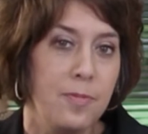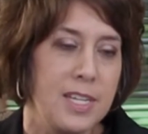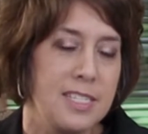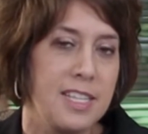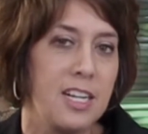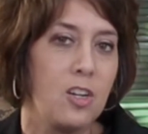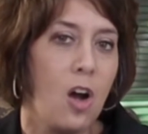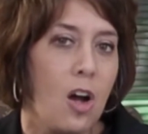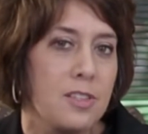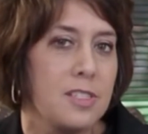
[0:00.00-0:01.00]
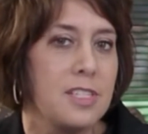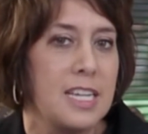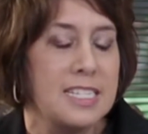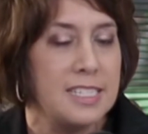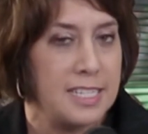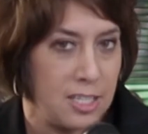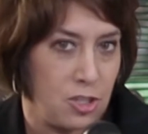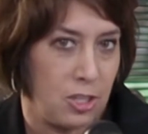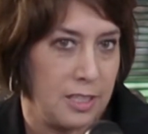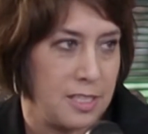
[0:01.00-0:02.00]
is that it causes
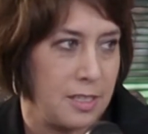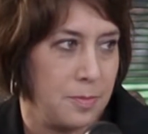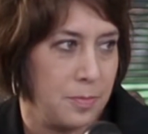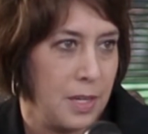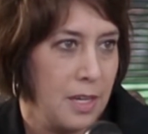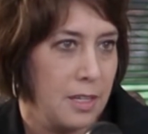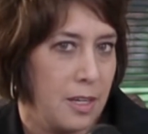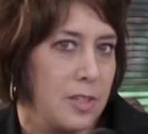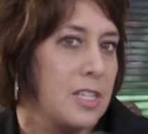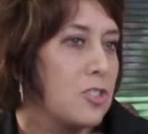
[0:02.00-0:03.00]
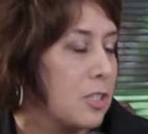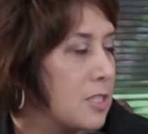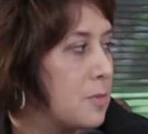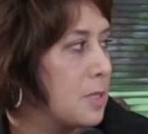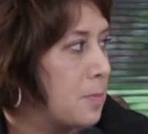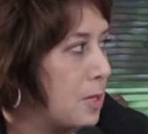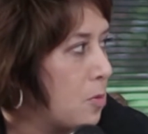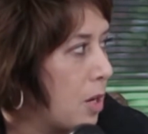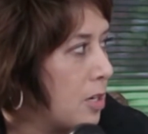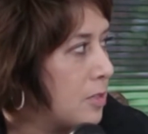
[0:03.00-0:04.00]
edentulism. Now, edentulism is a big
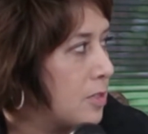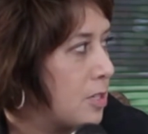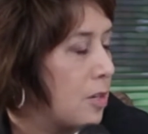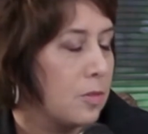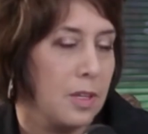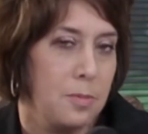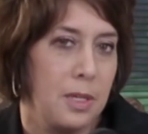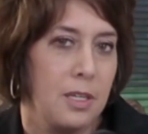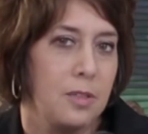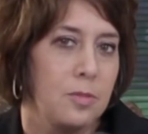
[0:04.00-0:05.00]
word, so let me